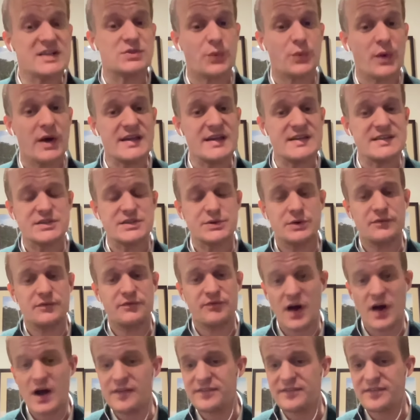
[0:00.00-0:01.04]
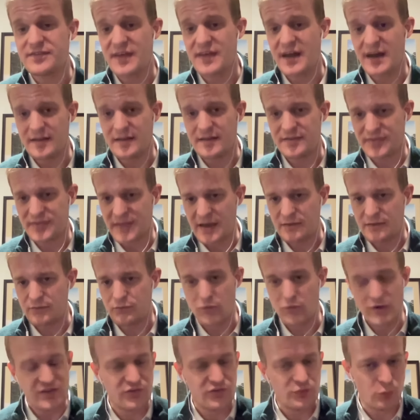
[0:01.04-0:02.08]
ways to advance that
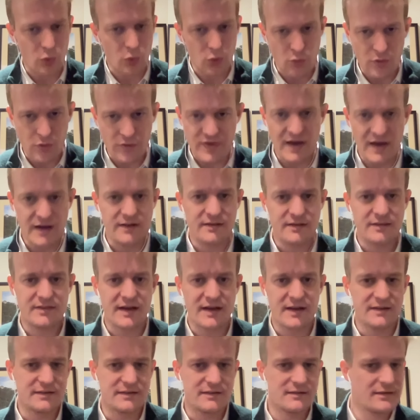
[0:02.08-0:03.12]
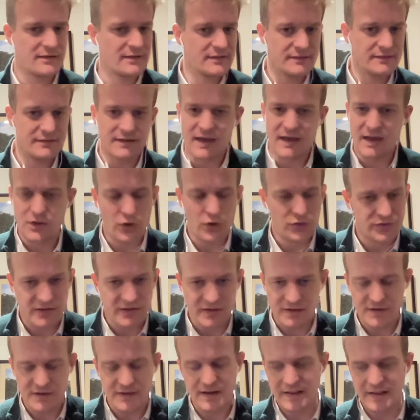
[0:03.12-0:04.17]
race war, that
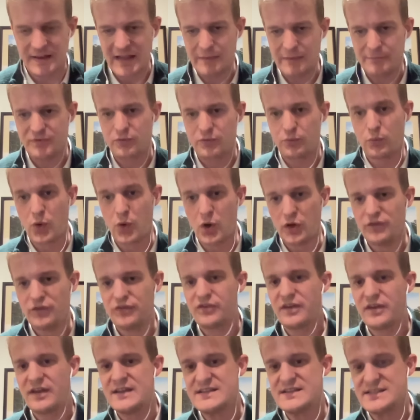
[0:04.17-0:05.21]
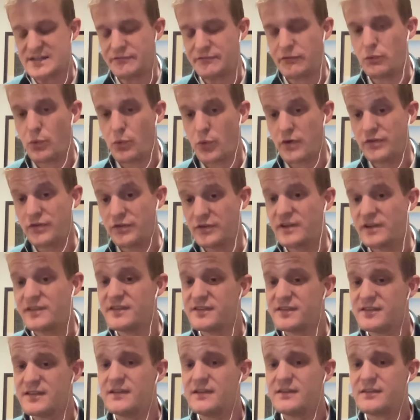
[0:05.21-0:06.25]
chaotic collapse, was a civil war in the
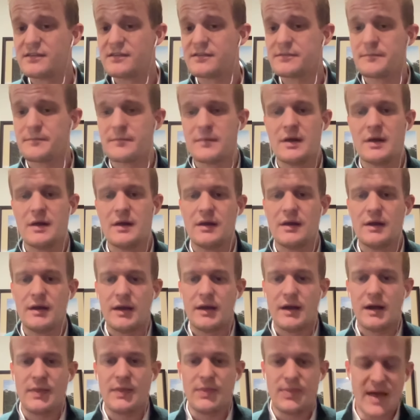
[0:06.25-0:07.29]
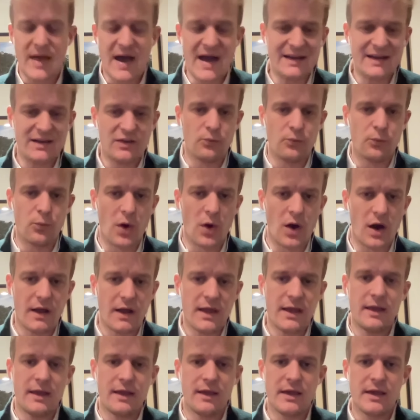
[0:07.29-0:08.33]
United States. And that is
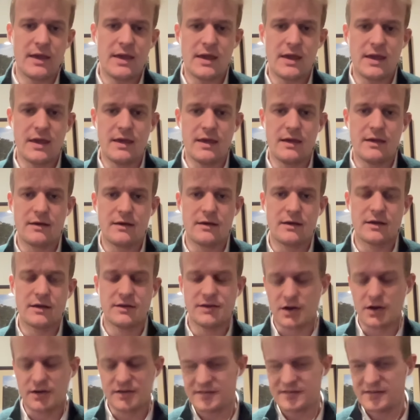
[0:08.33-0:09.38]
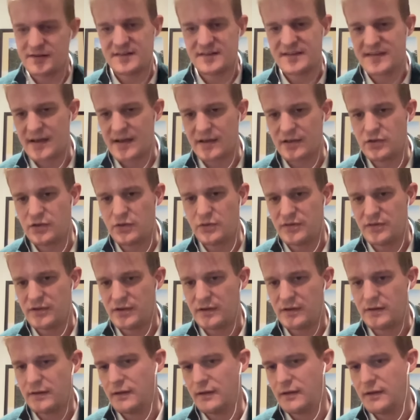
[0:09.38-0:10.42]
why he conducted an attack
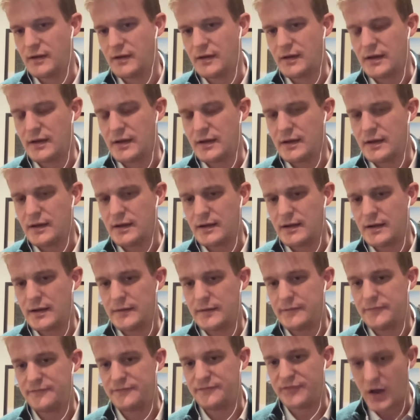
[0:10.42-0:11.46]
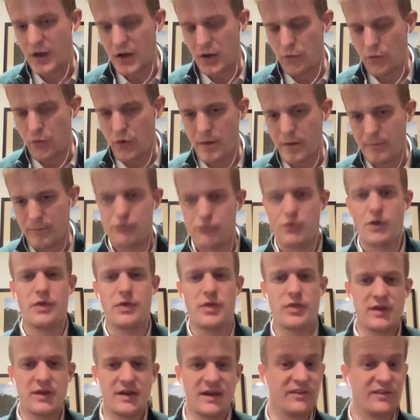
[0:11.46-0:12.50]
using firearms
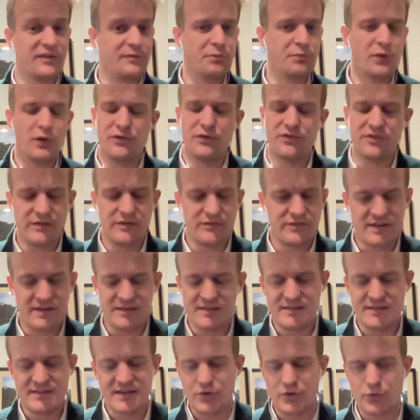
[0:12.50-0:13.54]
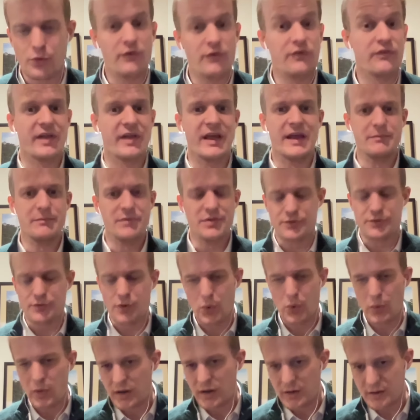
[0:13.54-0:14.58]
rather than explosives, as he said, or a
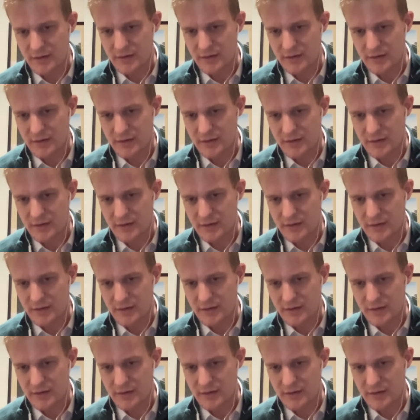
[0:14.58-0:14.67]
flamethrower.